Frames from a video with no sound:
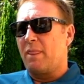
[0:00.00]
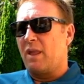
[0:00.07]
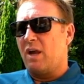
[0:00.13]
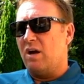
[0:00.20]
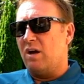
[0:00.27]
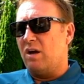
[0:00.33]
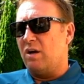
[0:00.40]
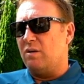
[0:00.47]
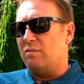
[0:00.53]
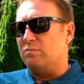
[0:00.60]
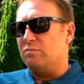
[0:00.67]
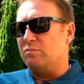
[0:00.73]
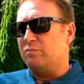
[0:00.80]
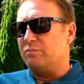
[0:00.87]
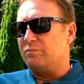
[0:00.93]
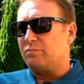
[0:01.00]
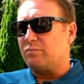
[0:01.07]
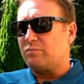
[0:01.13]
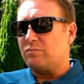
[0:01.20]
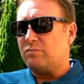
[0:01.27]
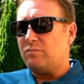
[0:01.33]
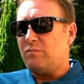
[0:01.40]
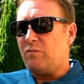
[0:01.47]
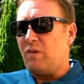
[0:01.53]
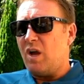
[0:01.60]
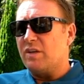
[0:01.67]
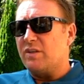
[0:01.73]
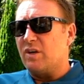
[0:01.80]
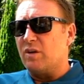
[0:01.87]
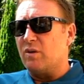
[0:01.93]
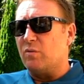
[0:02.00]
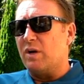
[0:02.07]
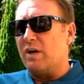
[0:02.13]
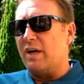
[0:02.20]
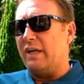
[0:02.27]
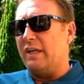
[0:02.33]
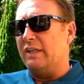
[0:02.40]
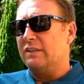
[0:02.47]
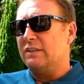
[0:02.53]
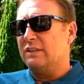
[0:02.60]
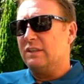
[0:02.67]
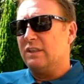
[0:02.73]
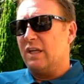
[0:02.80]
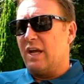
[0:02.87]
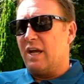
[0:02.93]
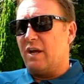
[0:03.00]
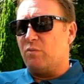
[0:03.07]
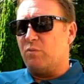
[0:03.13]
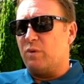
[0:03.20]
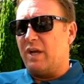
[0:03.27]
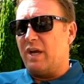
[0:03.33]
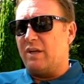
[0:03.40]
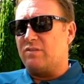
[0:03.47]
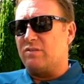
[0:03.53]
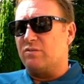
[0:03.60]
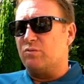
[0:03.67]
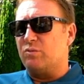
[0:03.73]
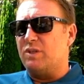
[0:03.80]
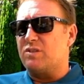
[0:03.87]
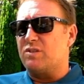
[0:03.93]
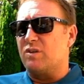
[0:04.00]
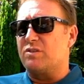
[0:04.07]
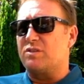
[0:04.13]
had gone away, and we had to resource